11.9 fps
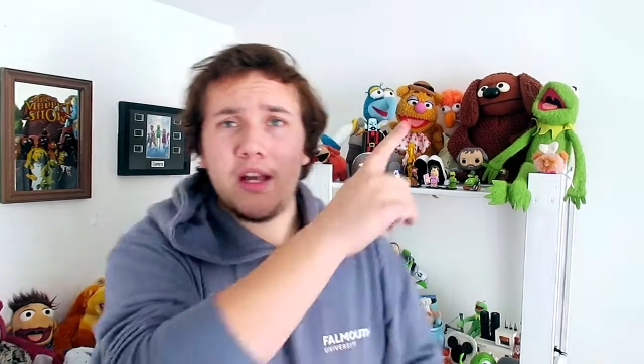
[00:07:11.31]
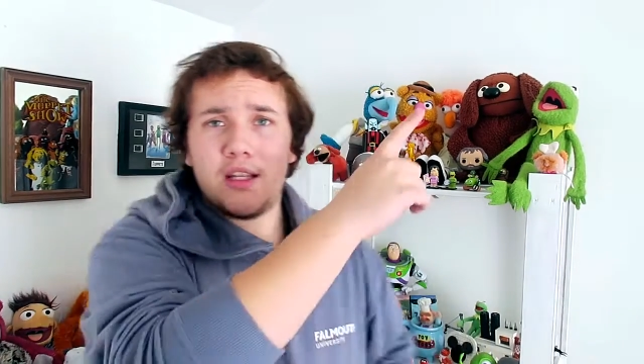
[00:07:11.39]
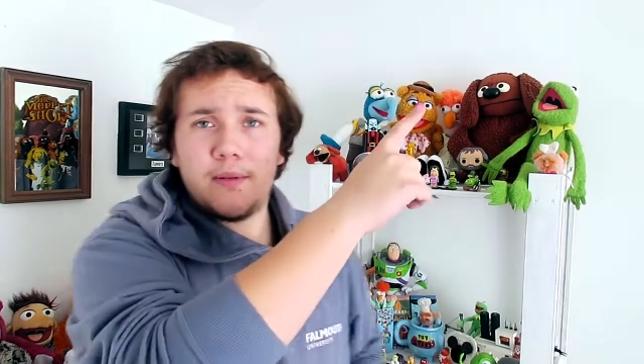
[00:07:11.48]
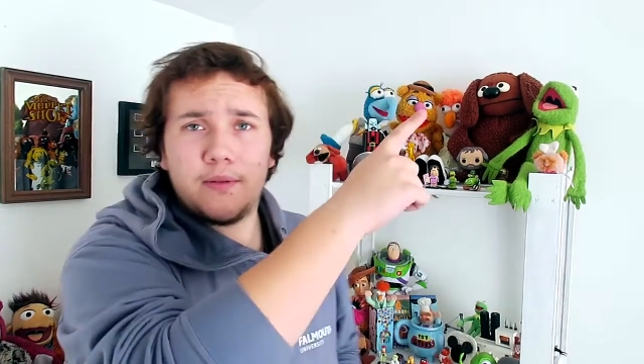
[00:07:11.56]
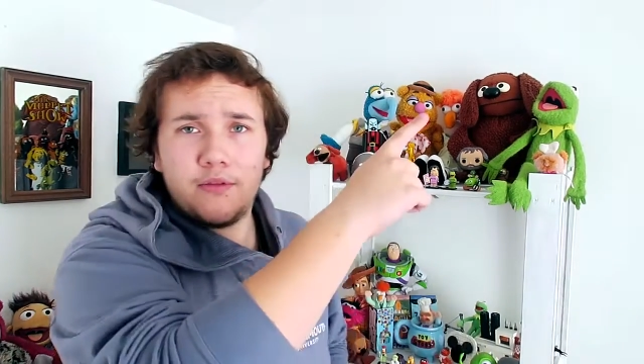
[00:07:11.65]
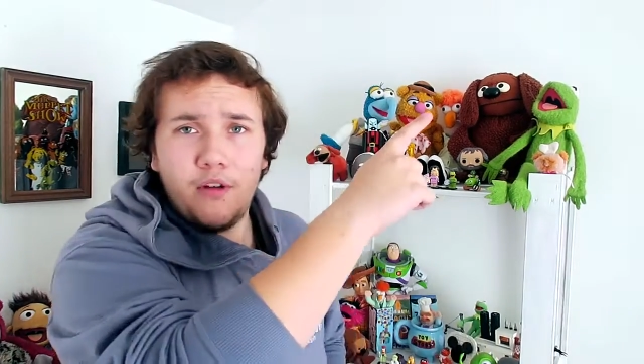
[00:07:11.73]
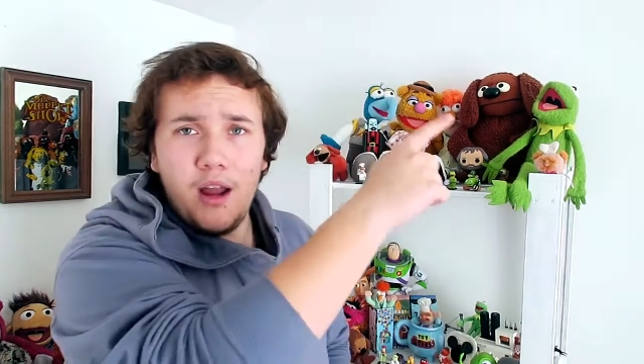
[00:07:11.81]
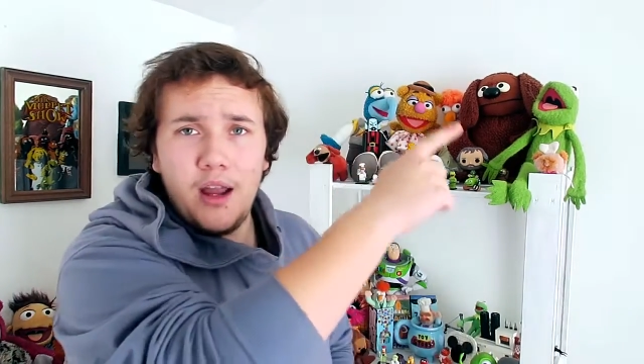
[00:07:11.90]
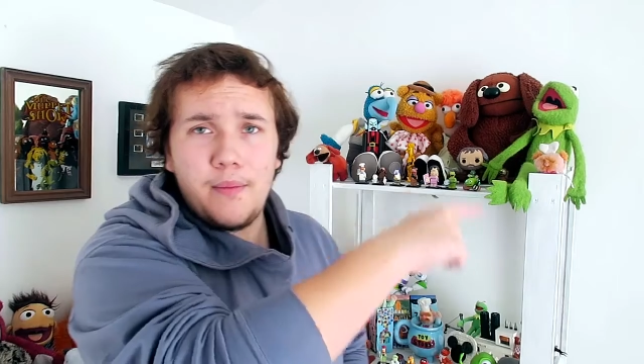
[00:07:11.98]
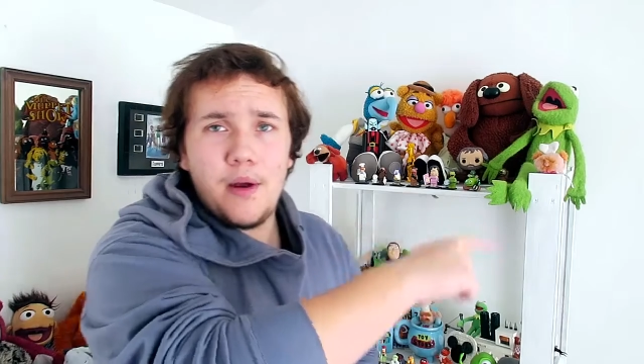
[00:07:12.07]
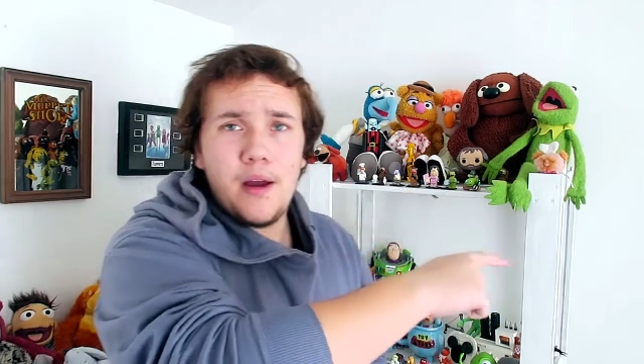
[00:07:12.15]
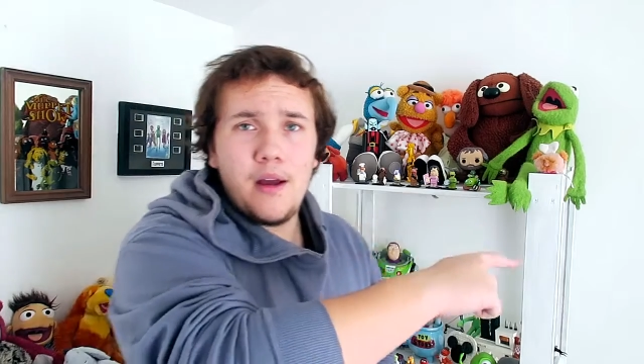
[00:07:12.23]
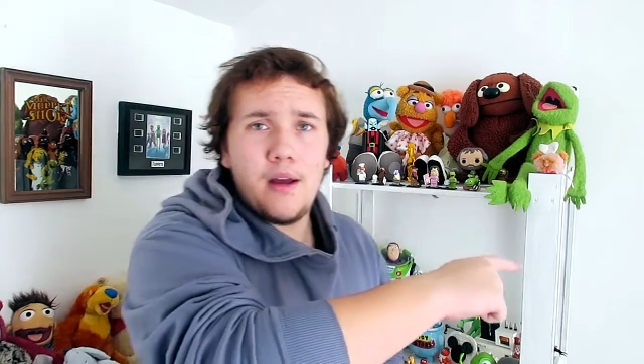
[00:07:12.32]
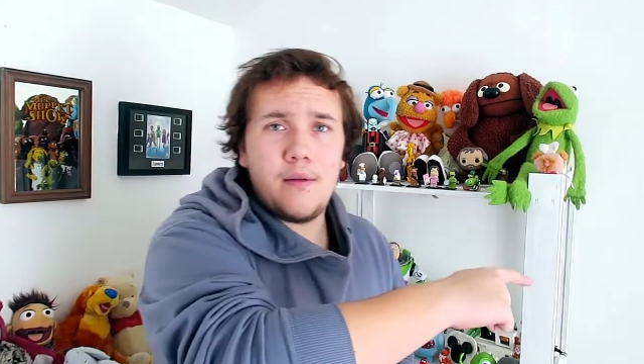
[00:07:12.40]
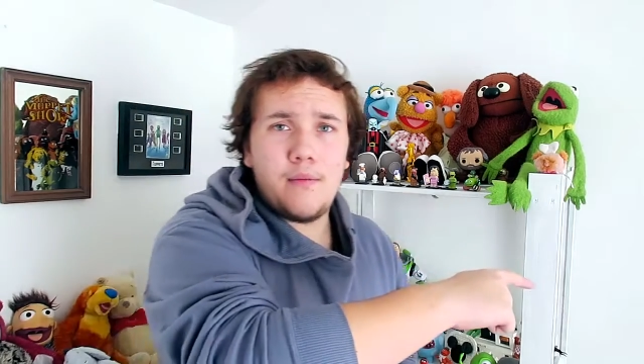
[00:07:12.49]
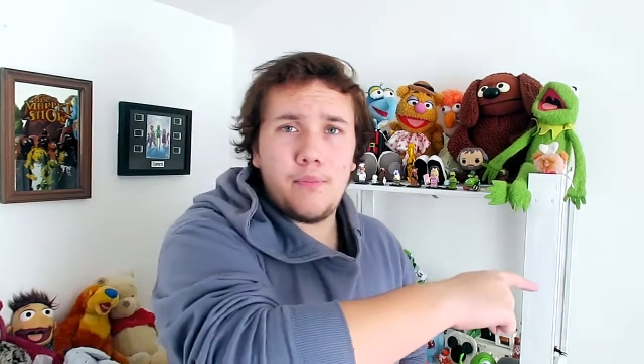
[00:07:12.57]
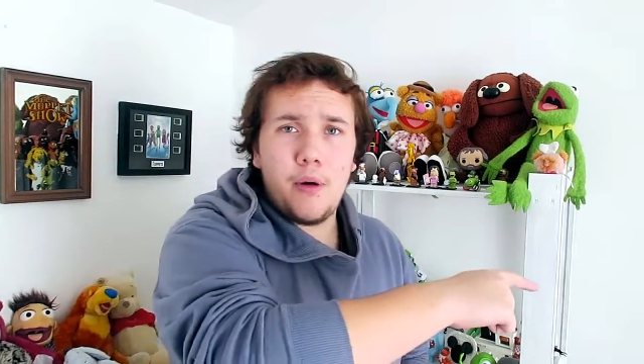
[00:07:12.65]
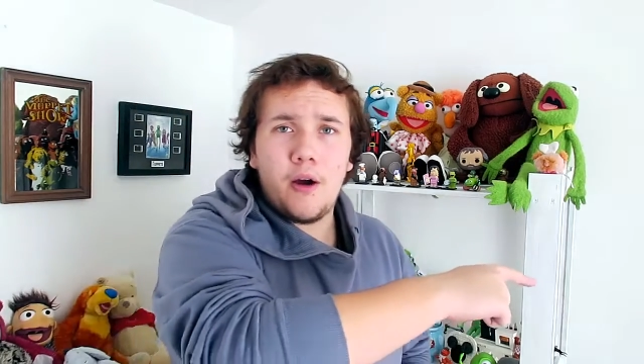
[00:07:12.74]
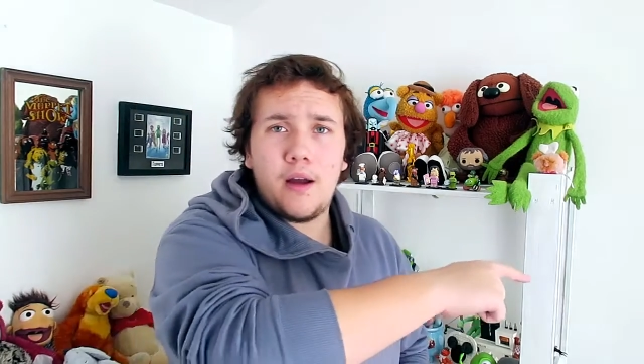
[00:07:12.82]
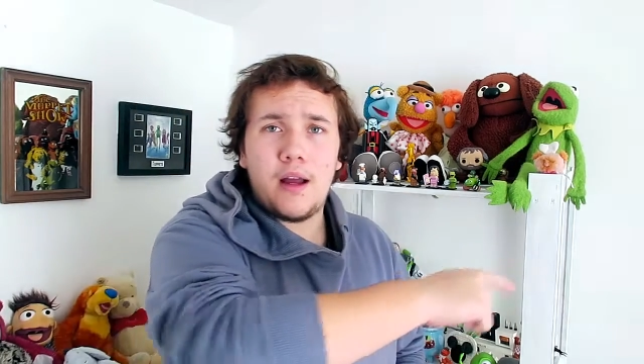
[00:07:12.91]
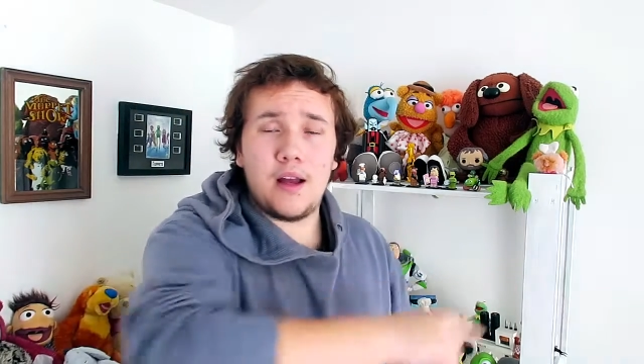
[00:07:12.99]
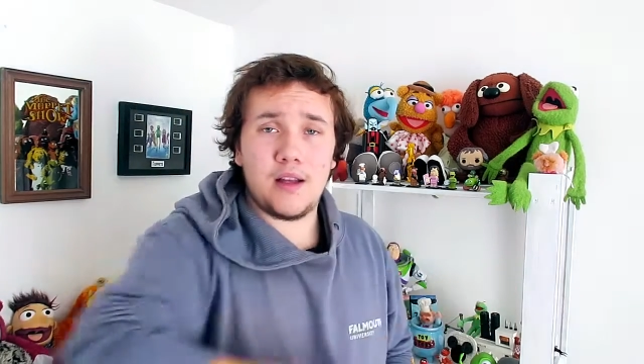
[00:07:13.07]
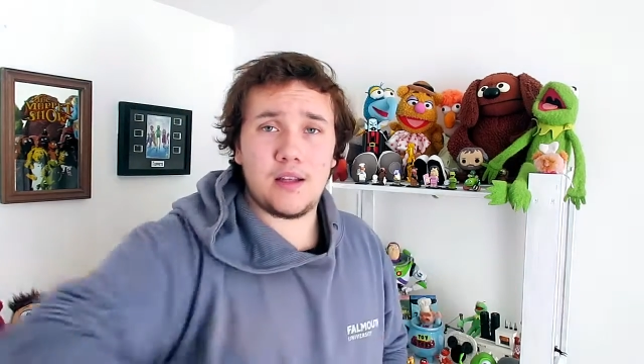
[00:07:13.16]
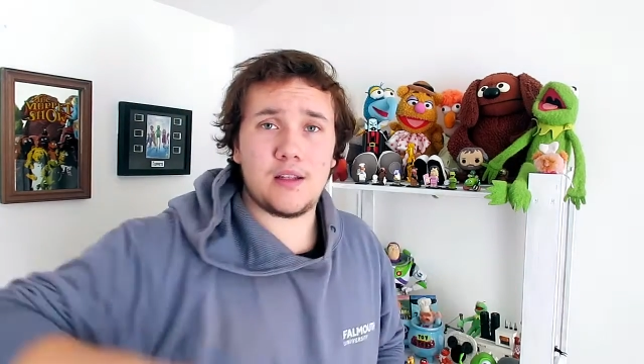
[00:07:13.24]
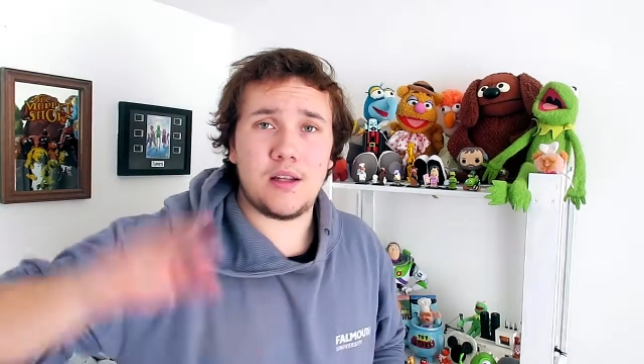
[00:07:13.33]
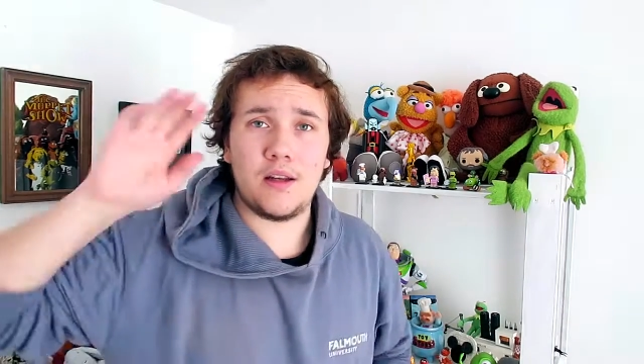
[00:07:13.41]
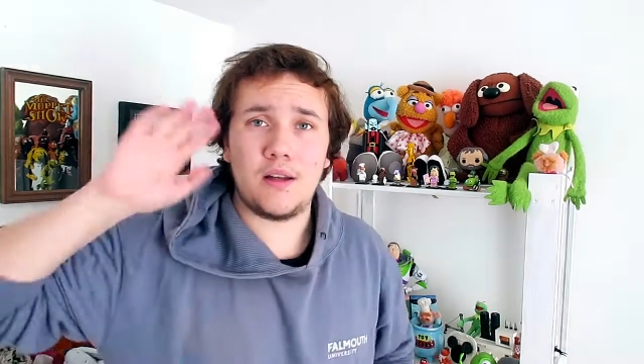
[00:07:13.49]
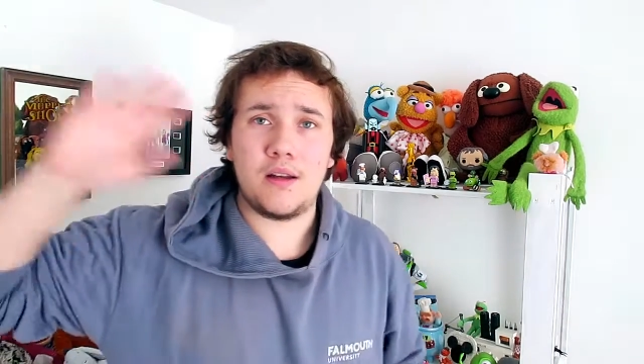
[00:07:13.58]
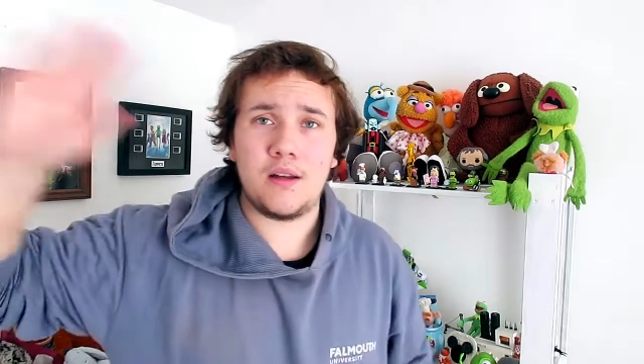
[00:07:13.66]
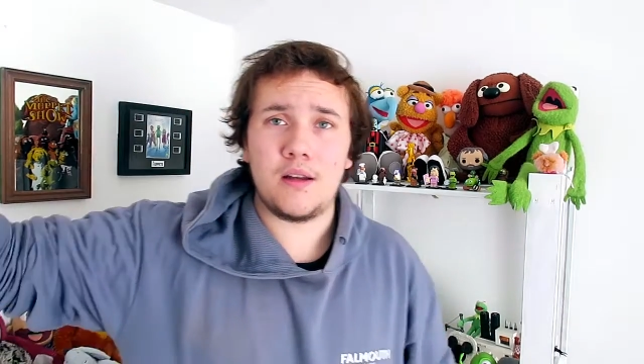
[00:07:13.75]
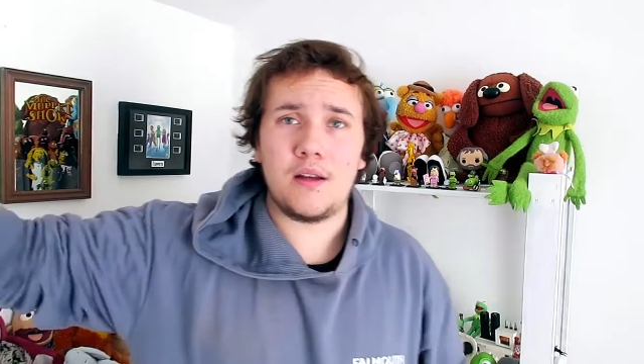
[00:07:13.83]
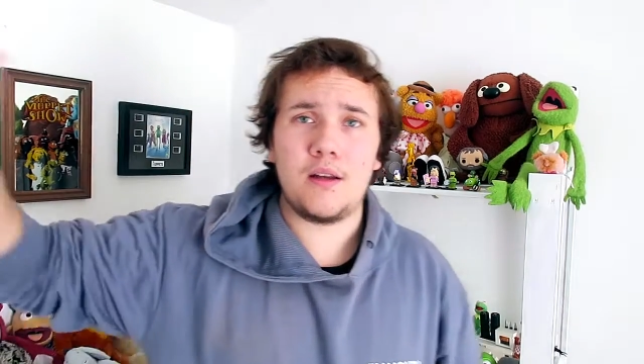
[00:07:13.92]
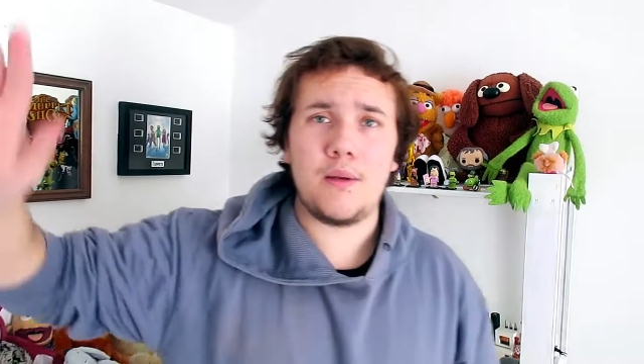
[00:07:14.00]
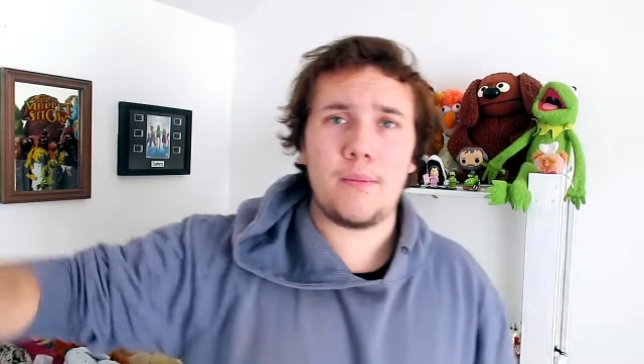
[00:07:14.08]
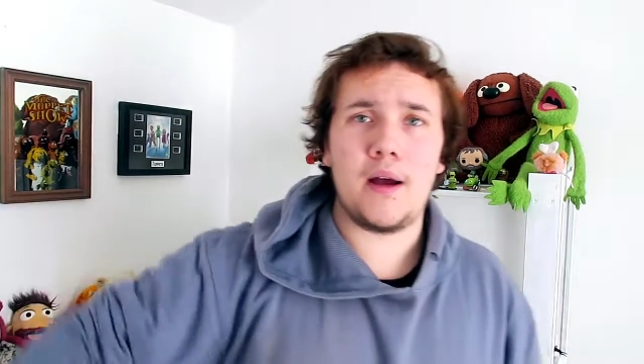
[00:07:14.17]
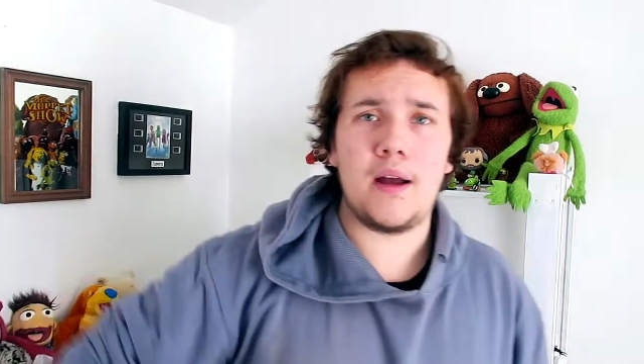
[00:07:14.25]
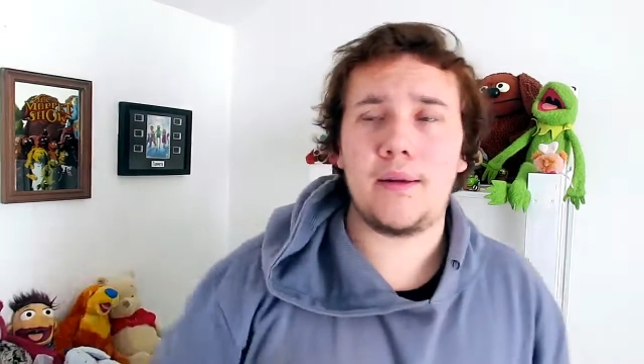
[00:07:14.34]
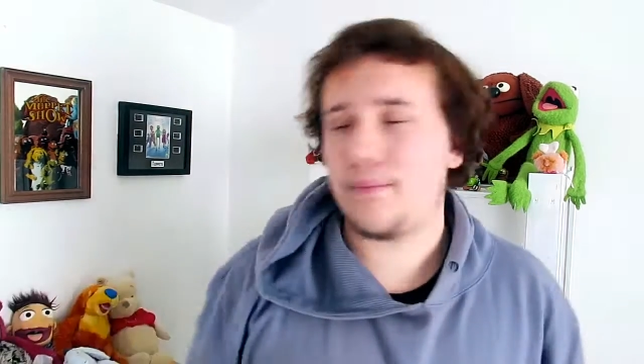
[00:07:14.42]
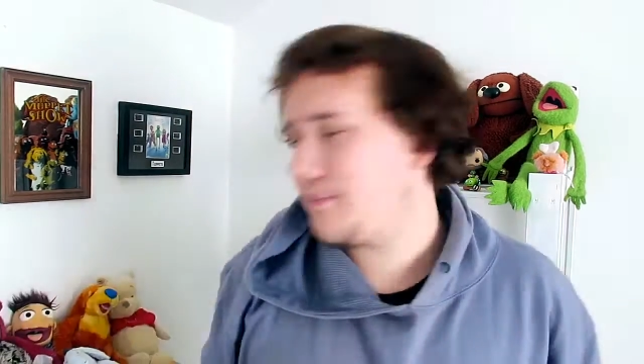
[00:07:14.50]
Subscribe, uh, podcast, goodbye.